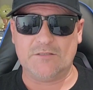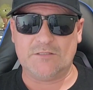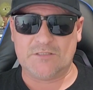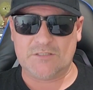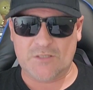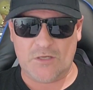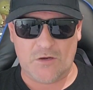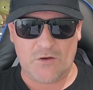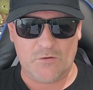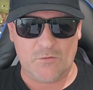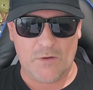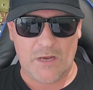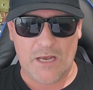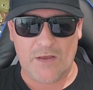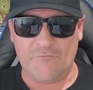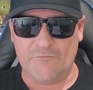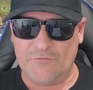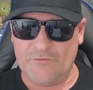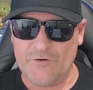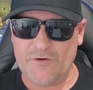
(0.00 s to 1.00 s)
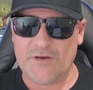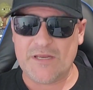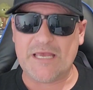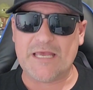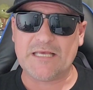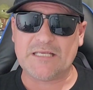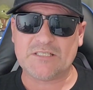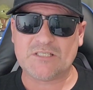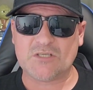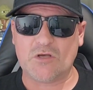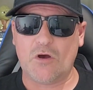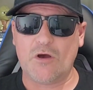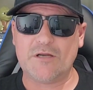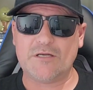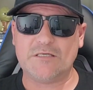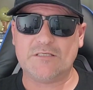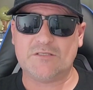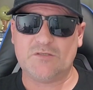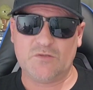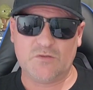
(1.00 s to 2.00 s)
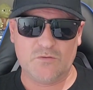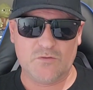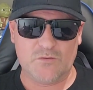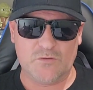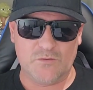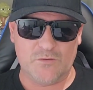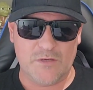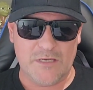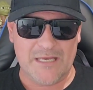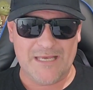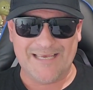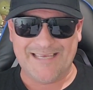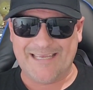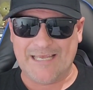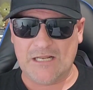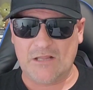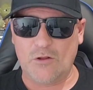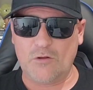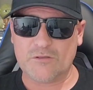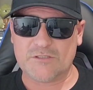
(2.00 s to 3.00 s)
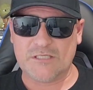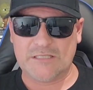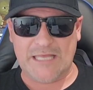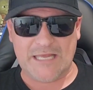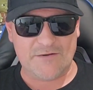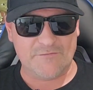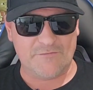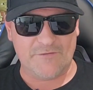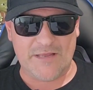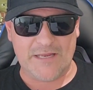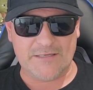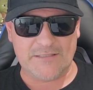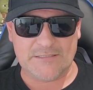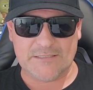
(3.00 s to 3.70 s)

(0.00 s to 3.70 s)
So very excited to get along to that event.